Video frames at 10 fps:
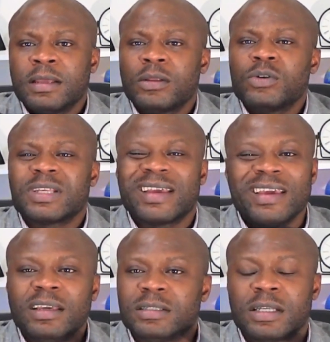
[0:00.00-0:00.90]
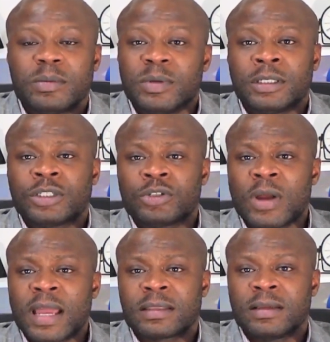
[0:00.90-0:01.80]
Those are easy to be
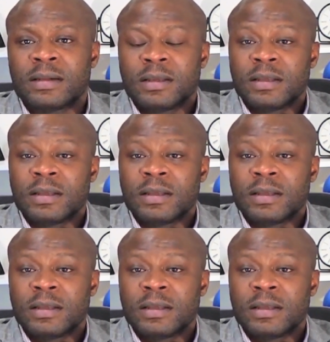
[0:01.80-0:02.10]
distracted.